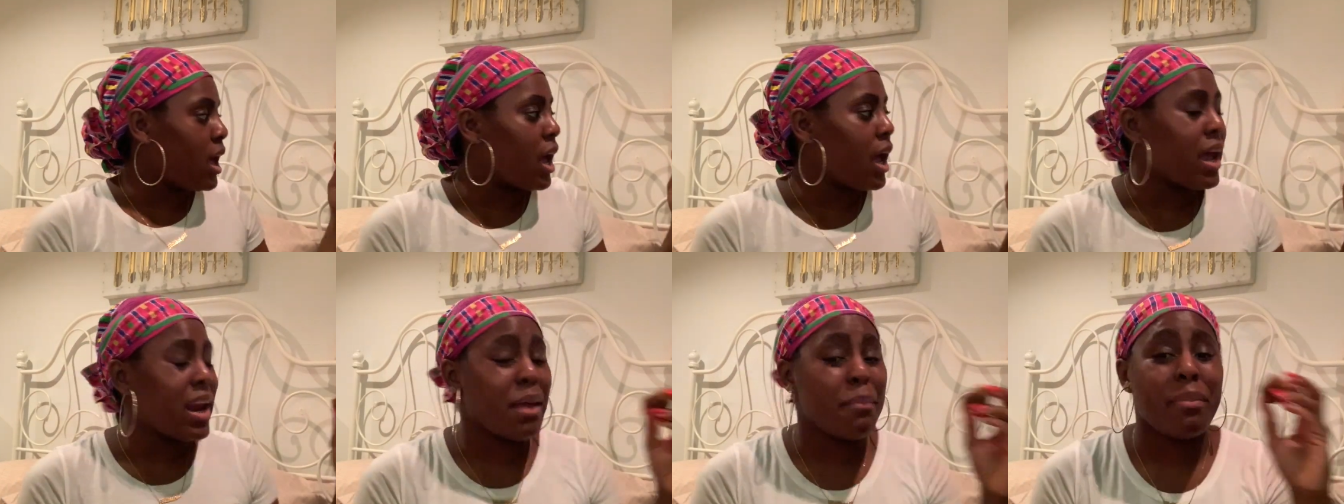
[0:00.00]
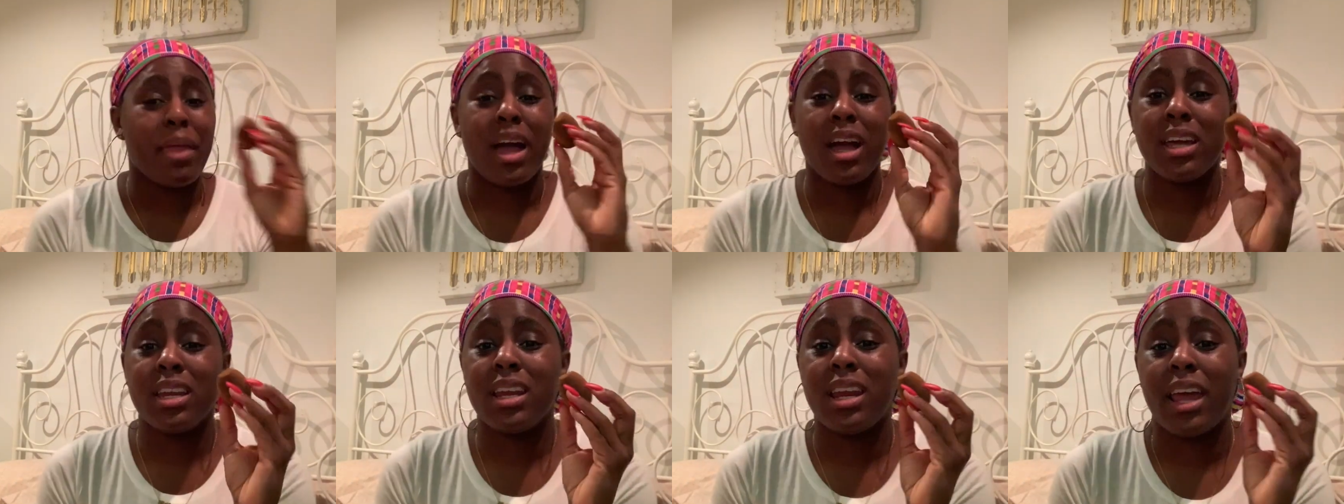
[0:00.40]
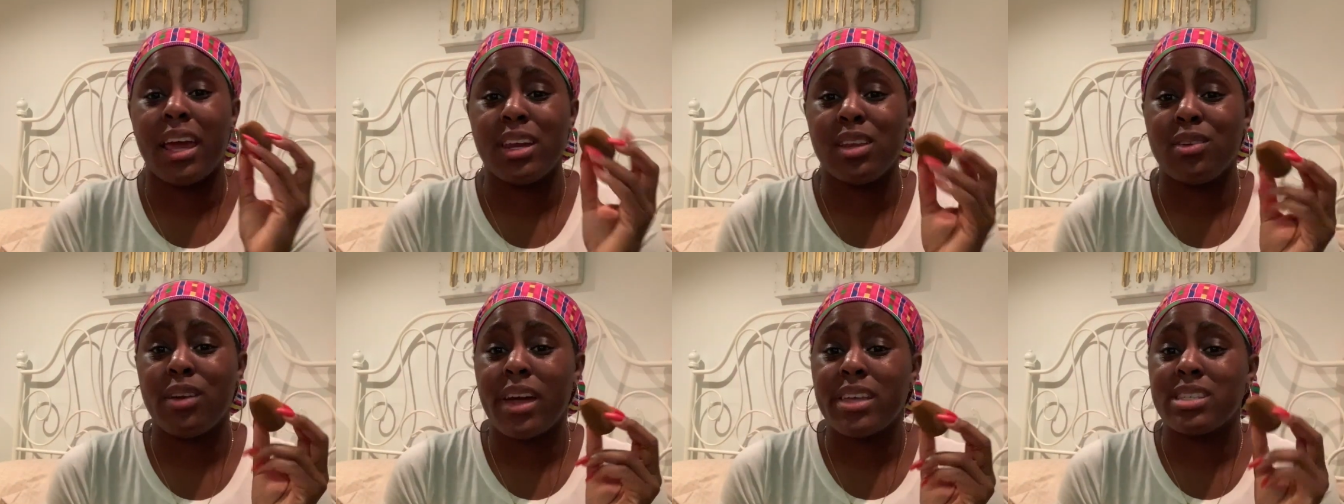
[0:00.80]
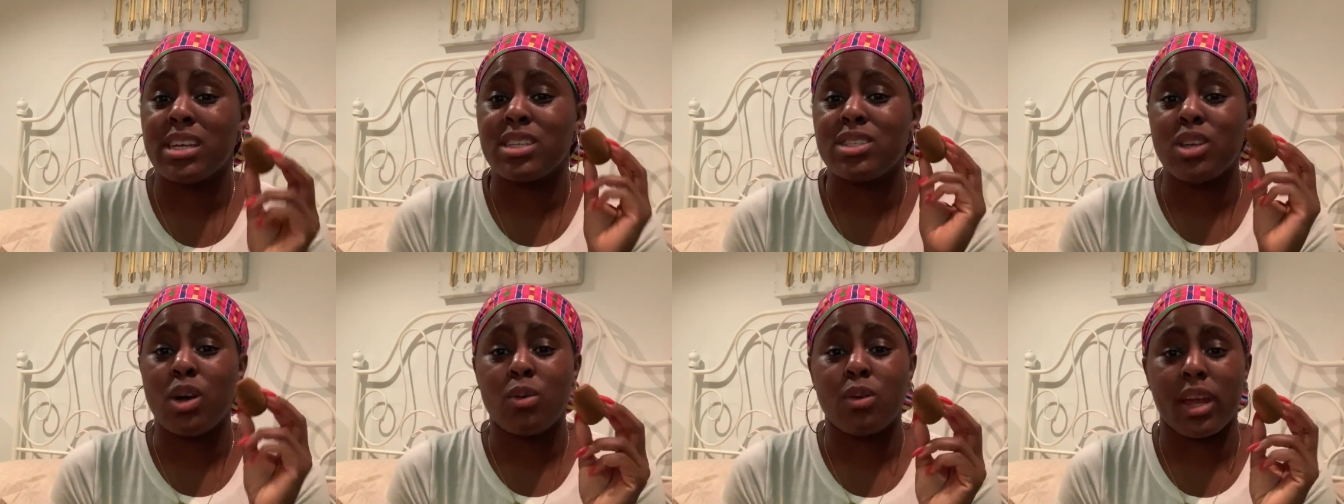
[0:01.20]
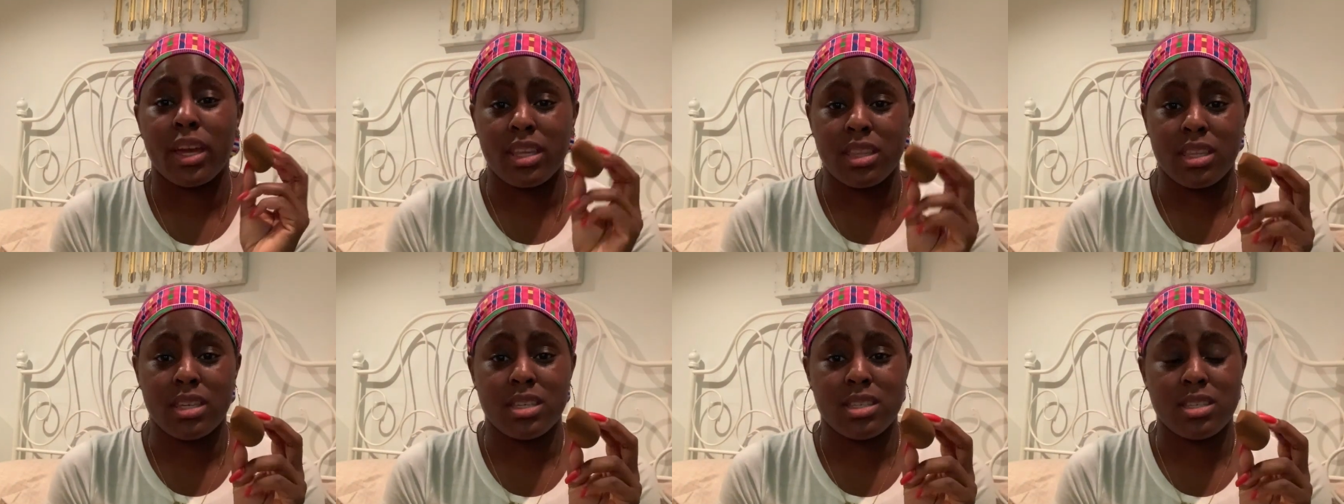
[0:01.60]
And I'm not gonna lie to you guys, I don't
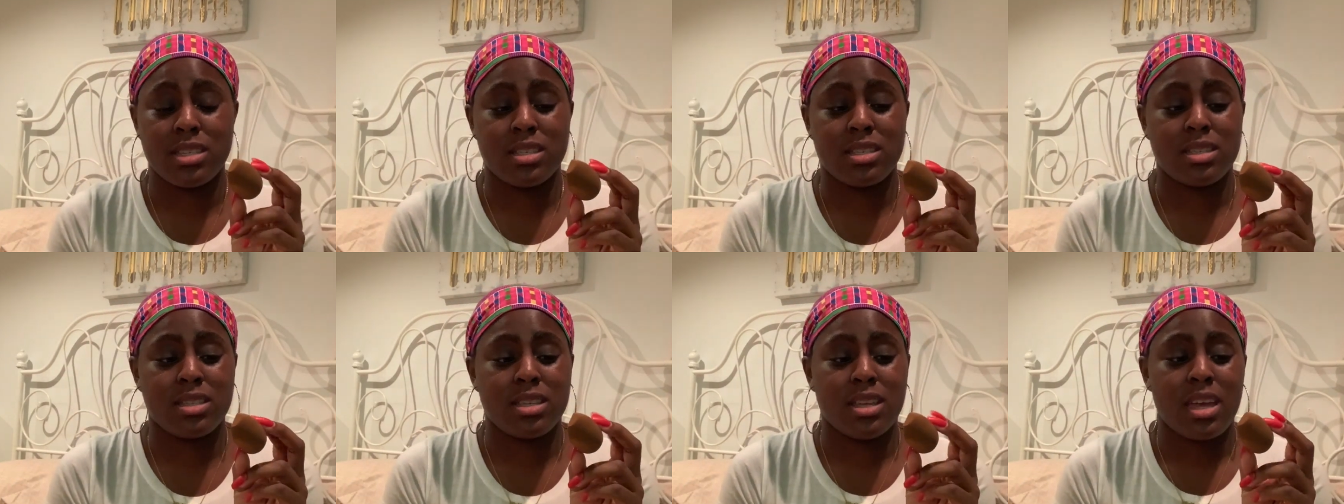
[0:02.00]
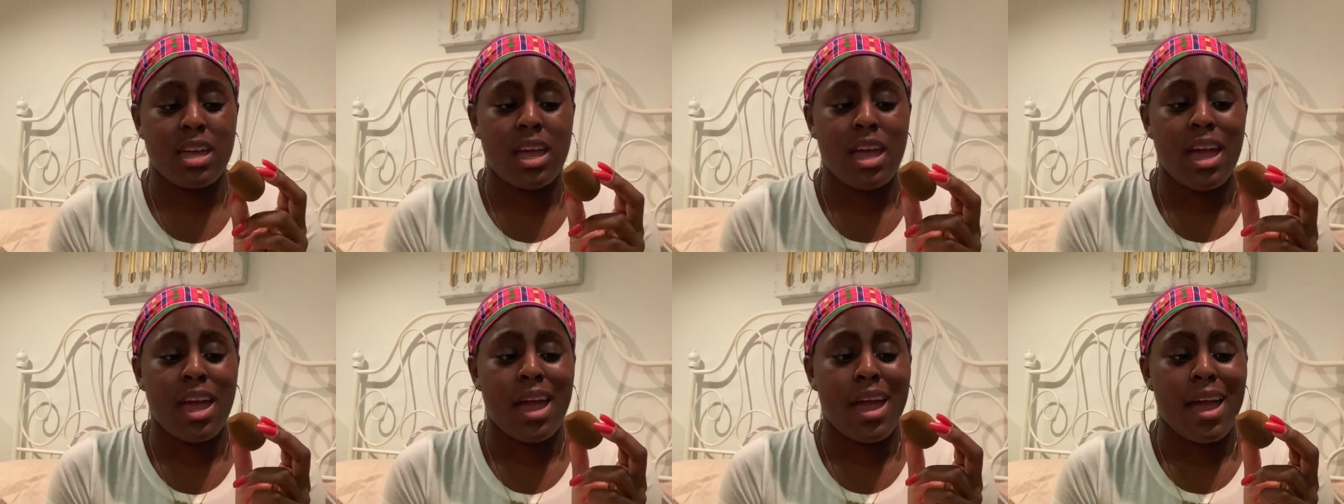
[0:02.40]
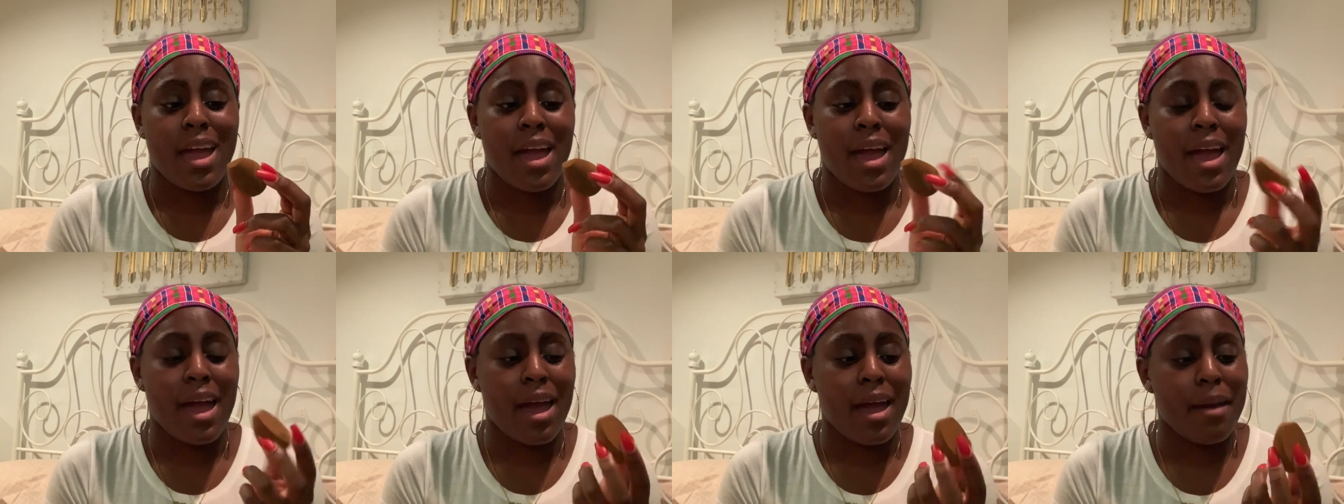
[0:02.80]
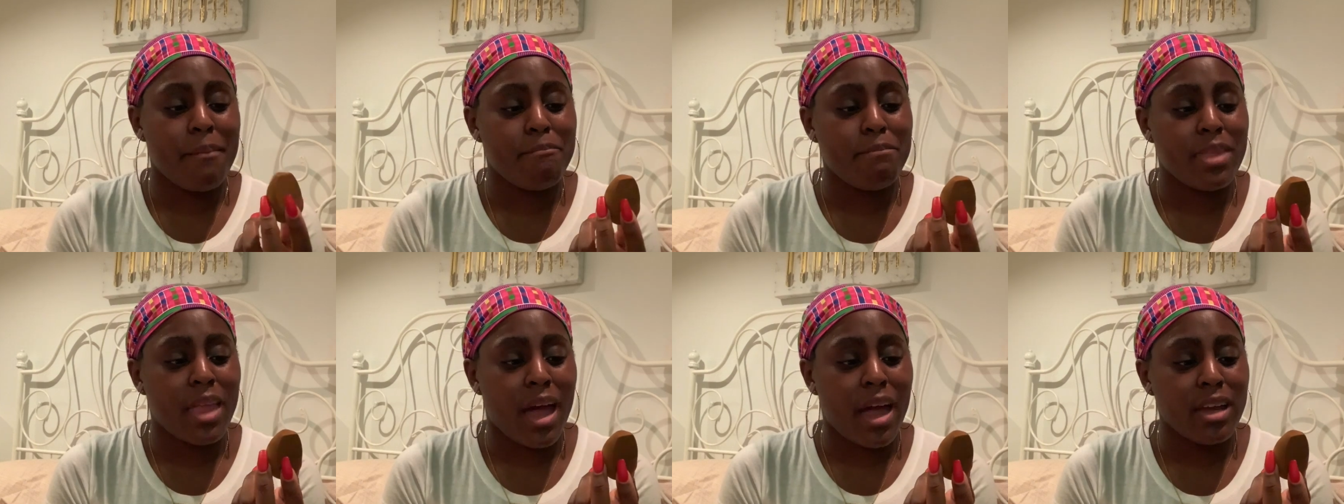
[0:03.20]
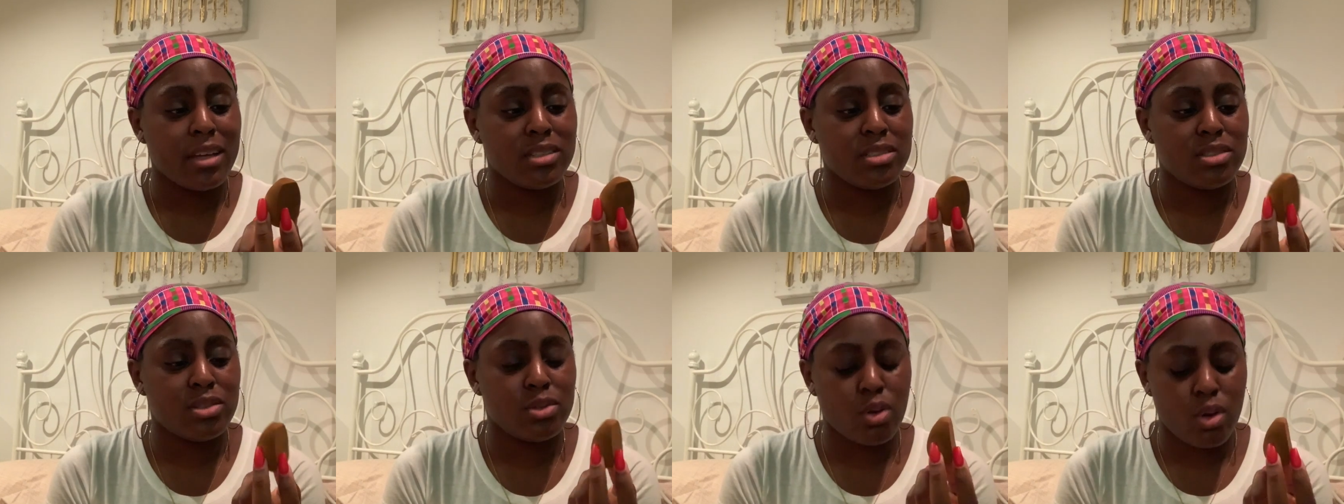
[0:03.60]
like this. I'm not
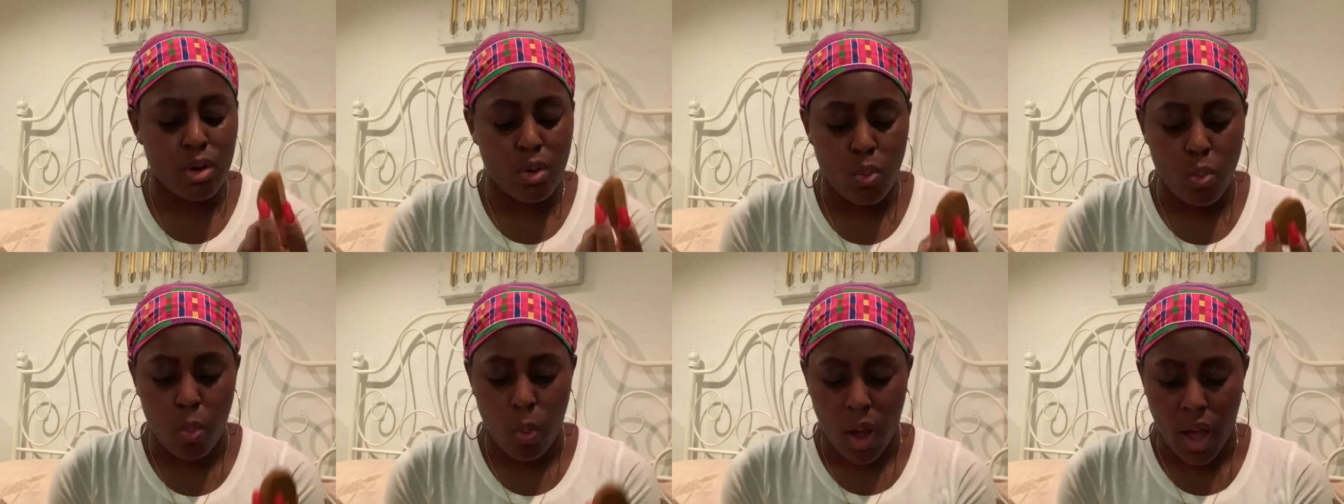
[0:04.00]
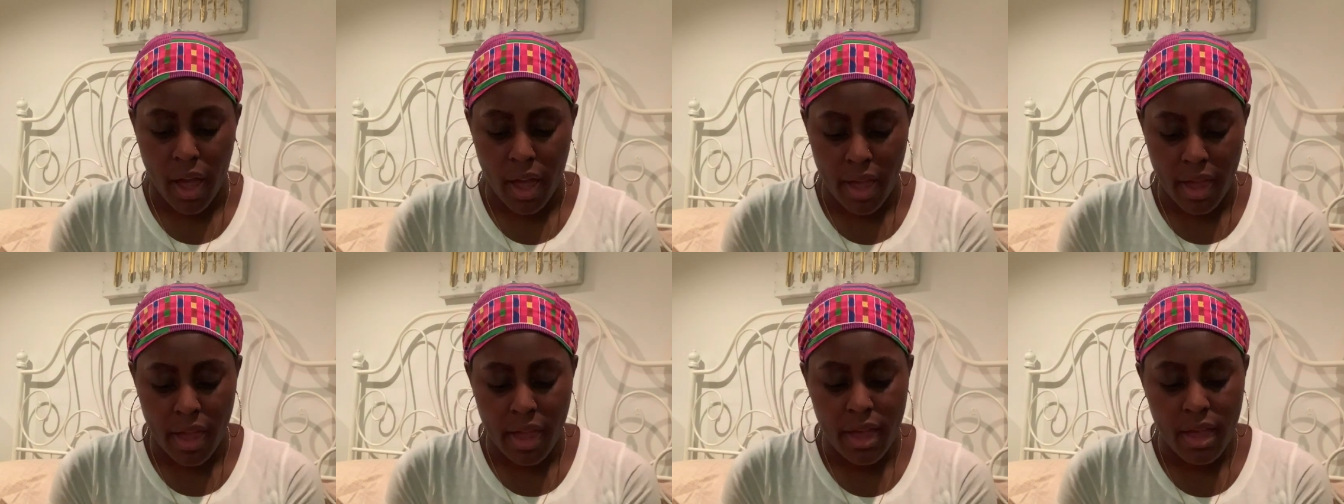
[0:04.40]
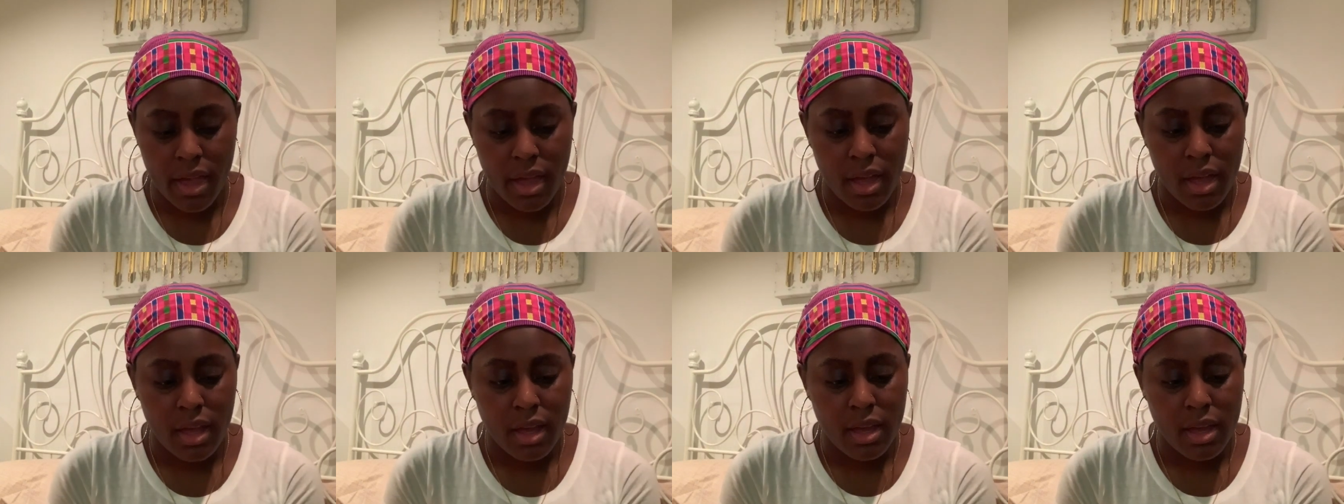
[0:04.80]
sure why.